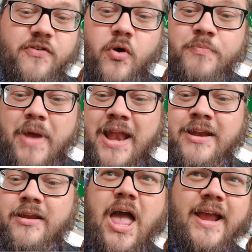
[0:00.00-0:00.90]
forward men.
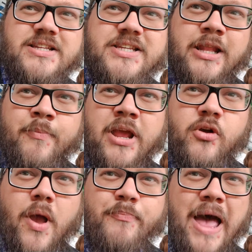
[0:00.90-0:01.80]
I can see them being
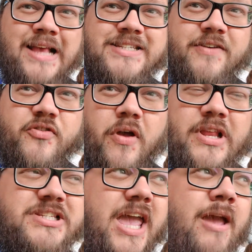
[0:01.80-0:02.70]
quite passive throughout
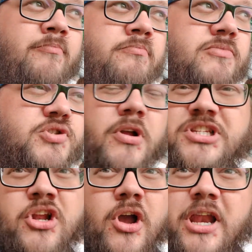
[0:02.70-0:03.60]
this game.
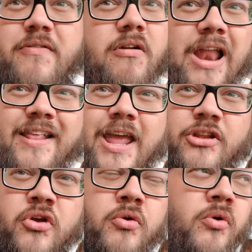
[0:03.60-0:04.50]
Swansea knocking around like they
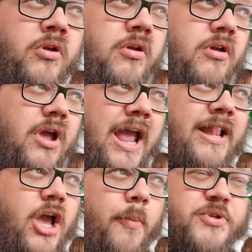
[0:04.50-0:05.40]
do
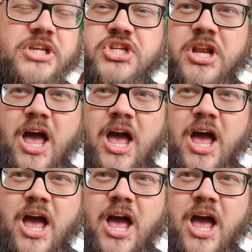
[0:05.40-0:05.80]
in the opposition